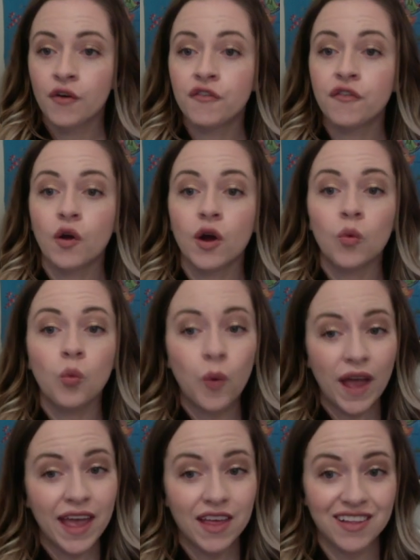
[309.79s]
For
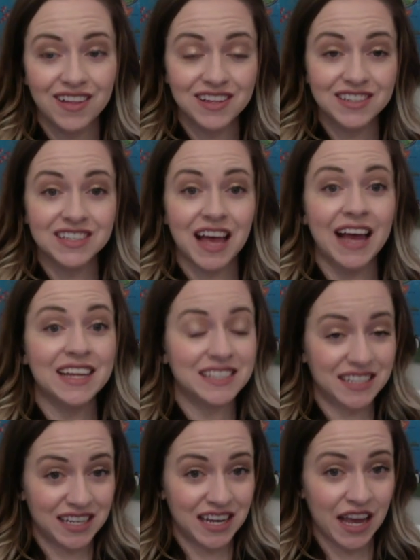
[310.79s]
Wales, I
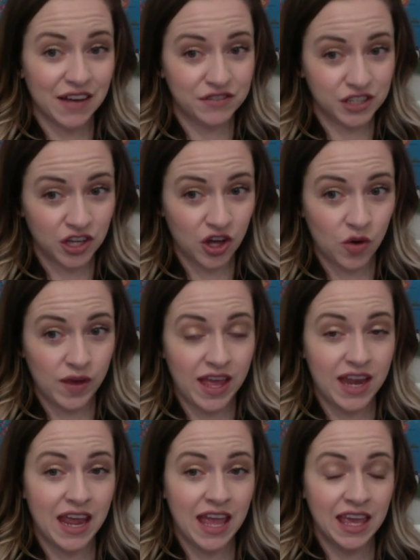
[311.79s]
did have to go
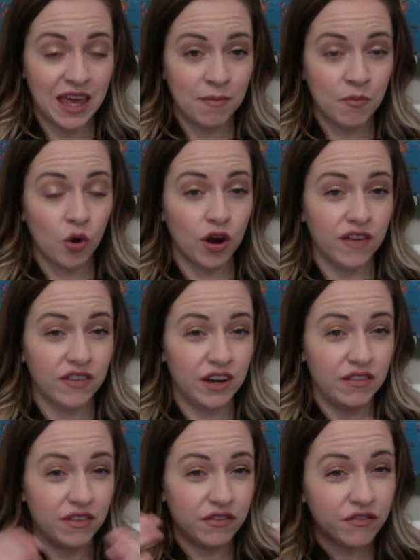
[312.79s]
in and get more of an
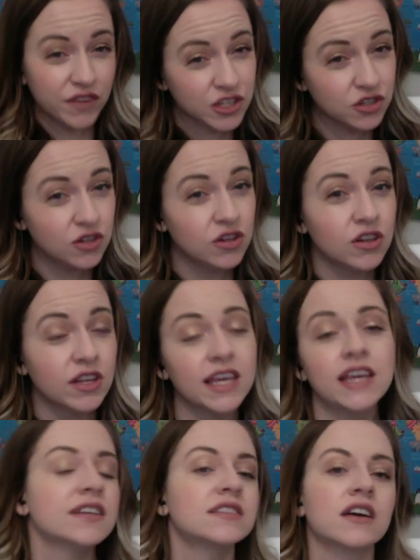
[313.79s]
official
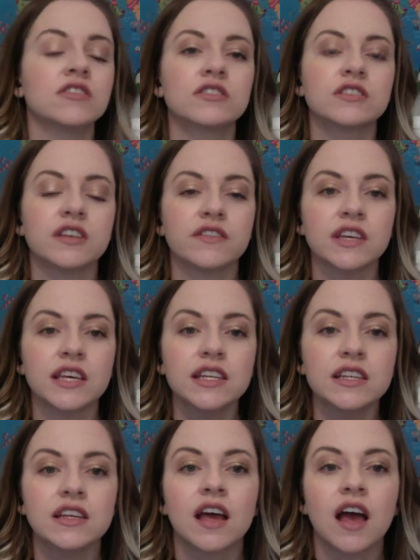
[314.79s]
ESL certificate.
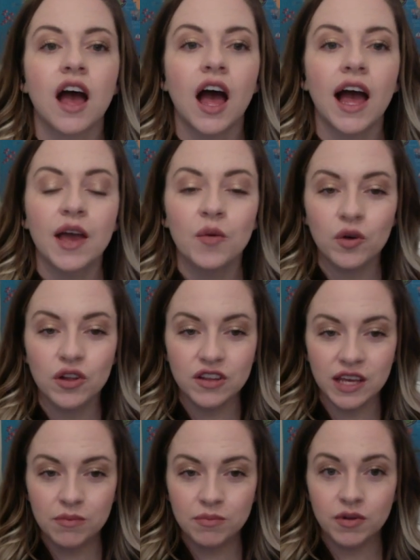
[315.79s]
I will
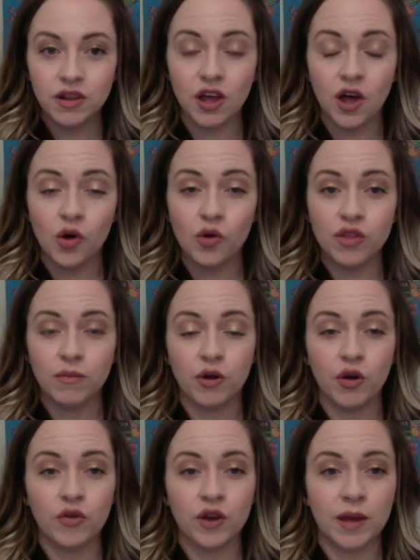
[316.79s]
link below the
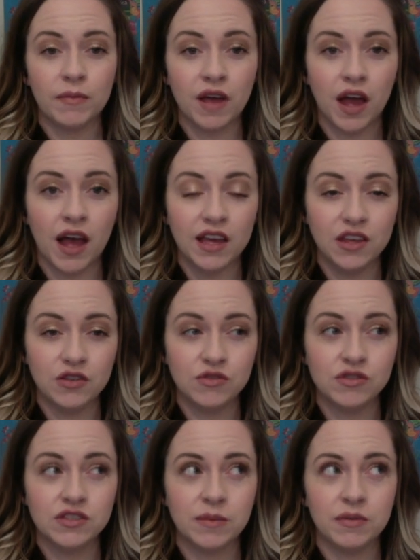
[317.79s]
program that I
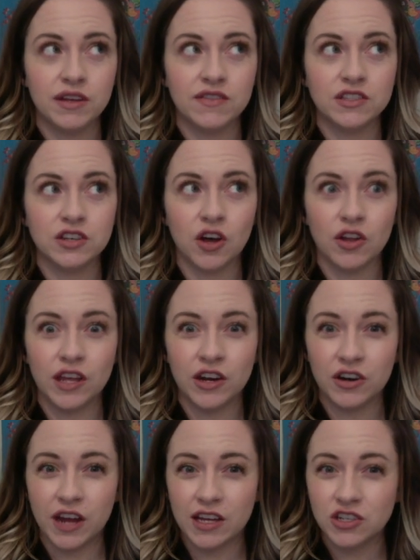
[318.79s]
use. I believe it's called
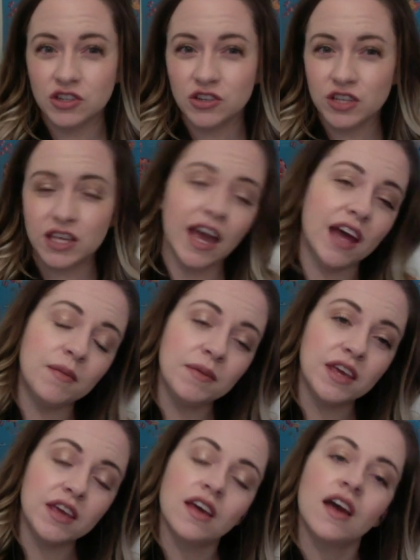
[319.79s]
International
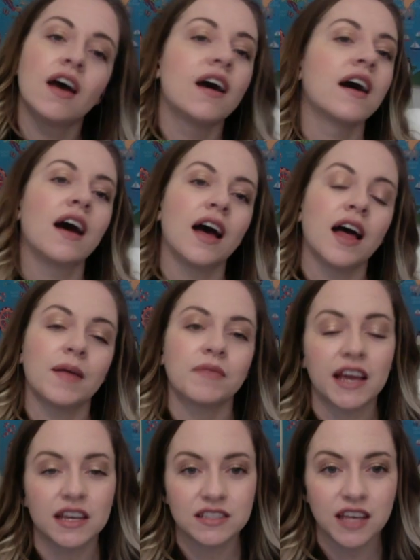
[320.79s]
Academy.
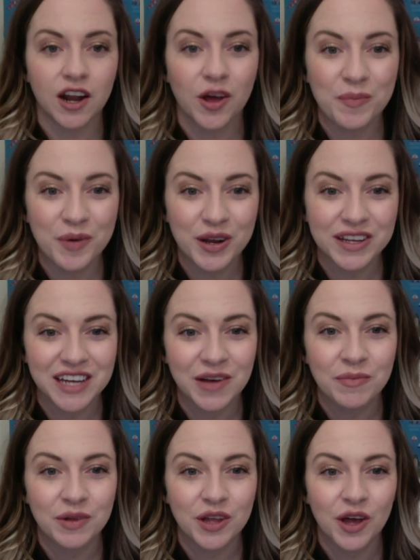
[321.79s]
Like I said, I'll put it
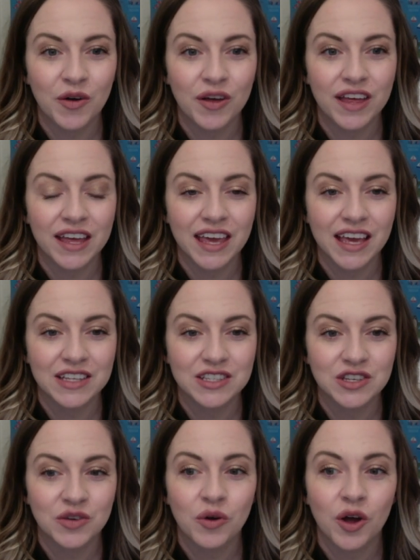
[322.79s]
down below in case
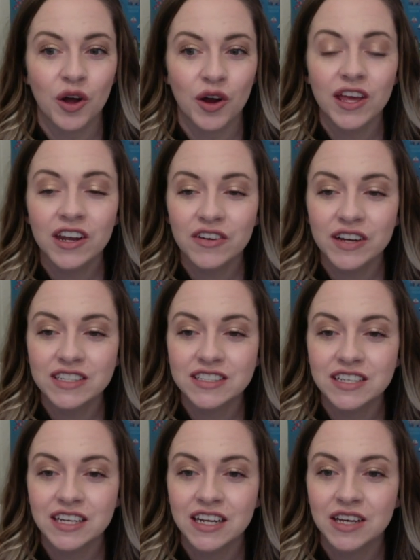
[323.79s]
you are
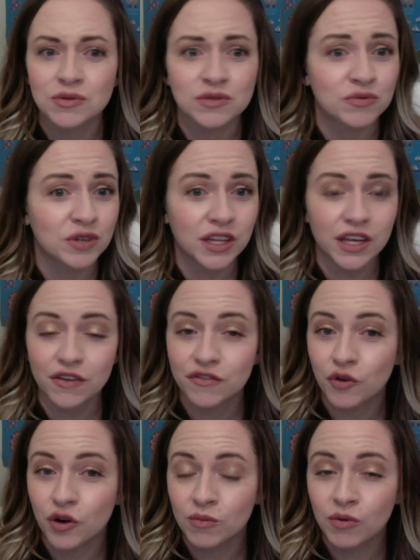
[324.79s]
interested. It was really
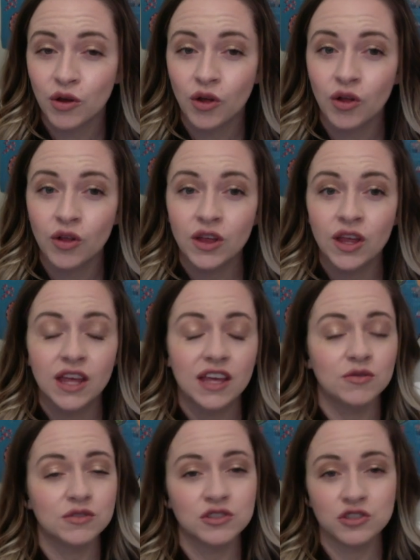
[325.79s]
affordable.
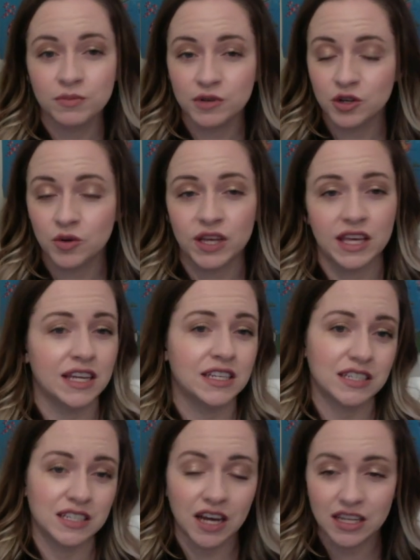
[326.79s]
It was super quick. It
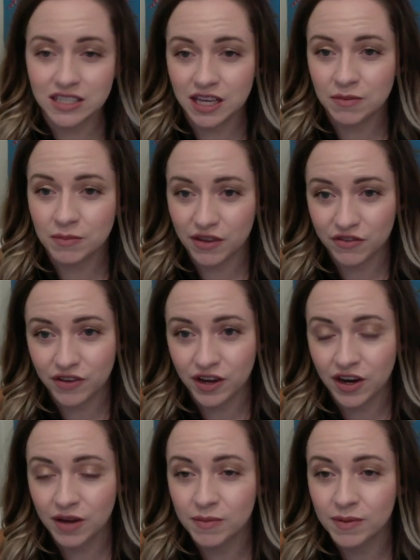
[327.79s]
did not take me
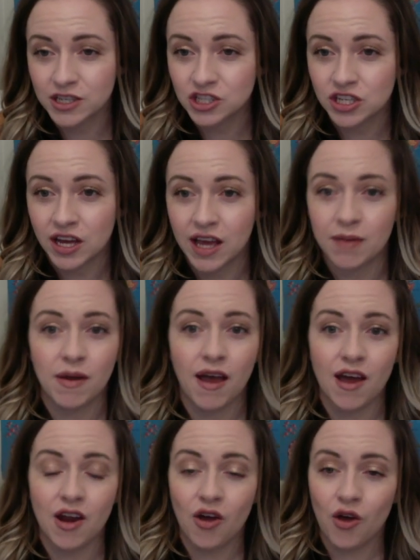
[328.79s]
very much time
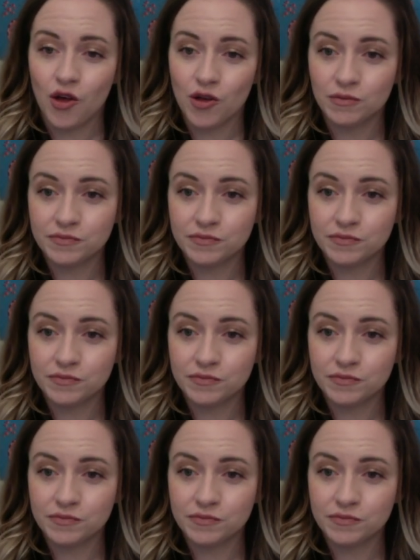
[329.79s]
at all.